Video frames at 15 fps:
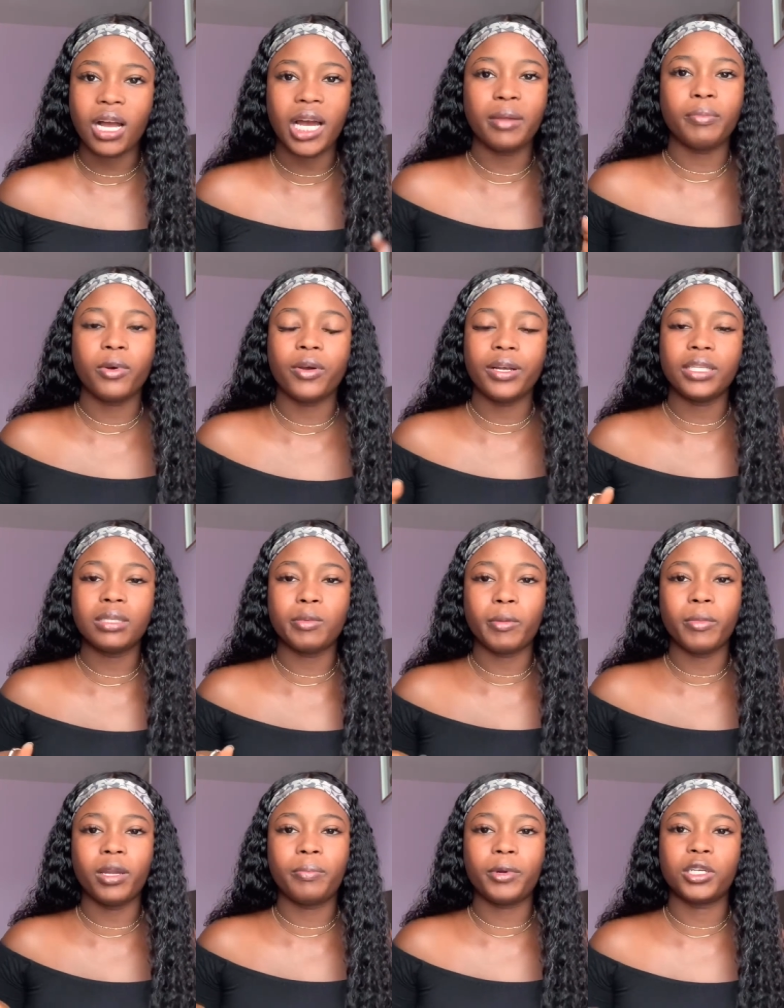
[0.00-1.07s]
At points my
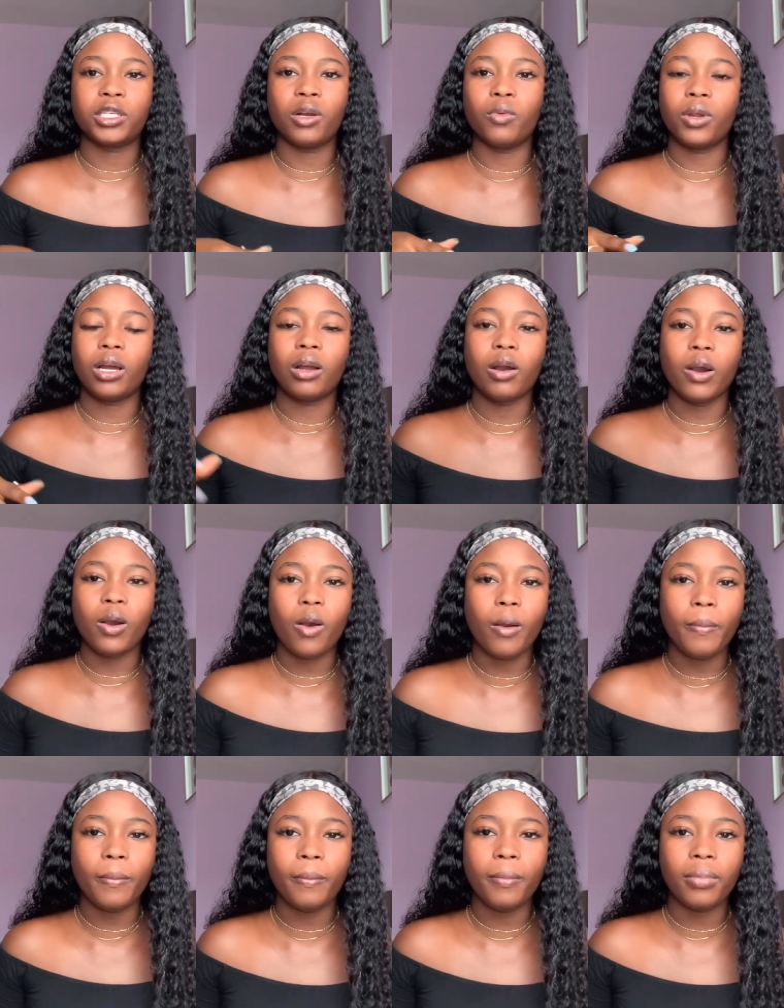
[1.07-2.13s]
blood pressure would have got up